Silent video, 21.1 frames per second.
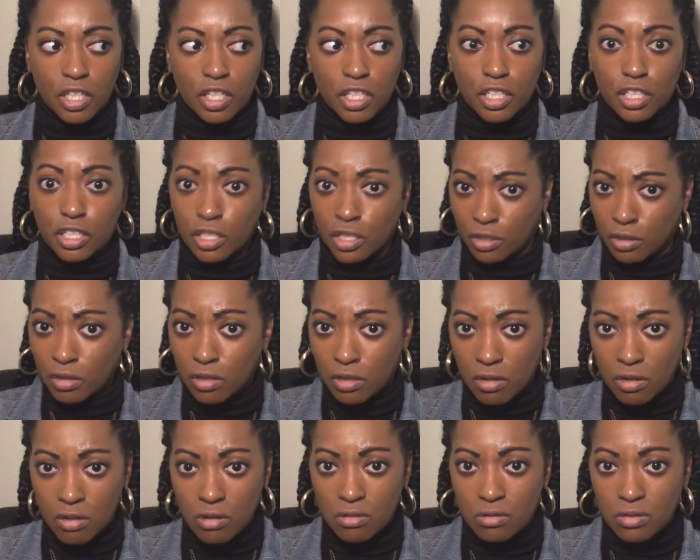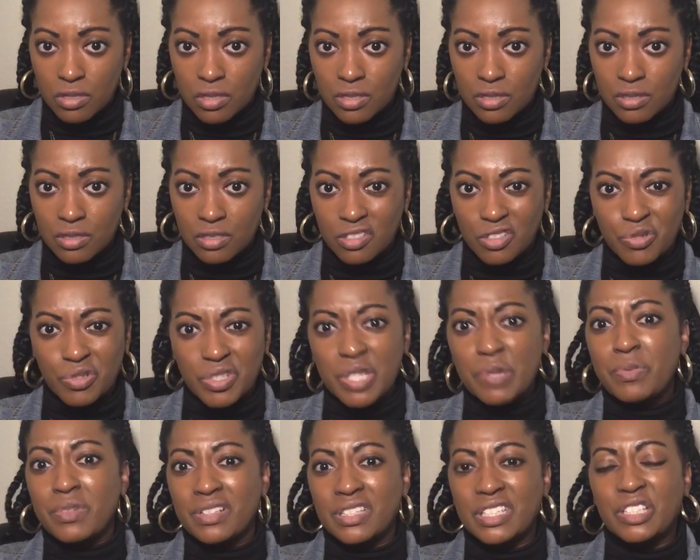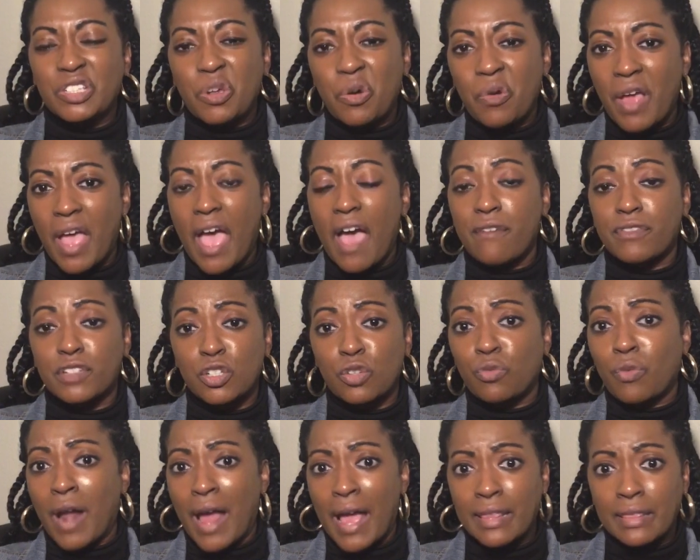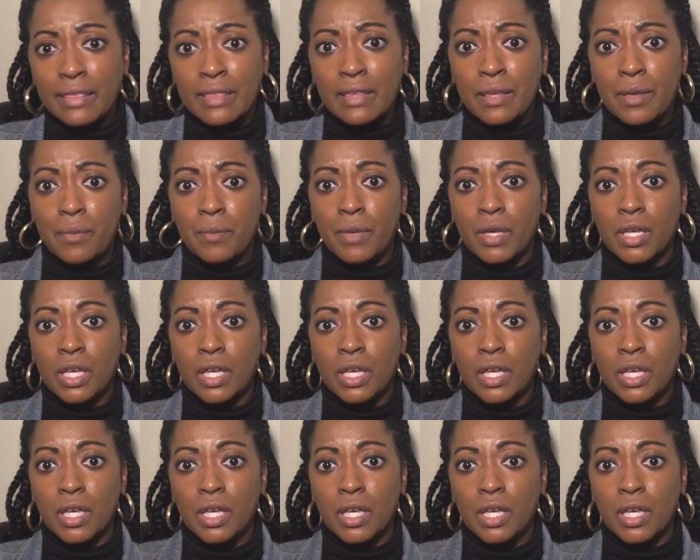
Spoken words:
Young girls, you typically don't have to ride them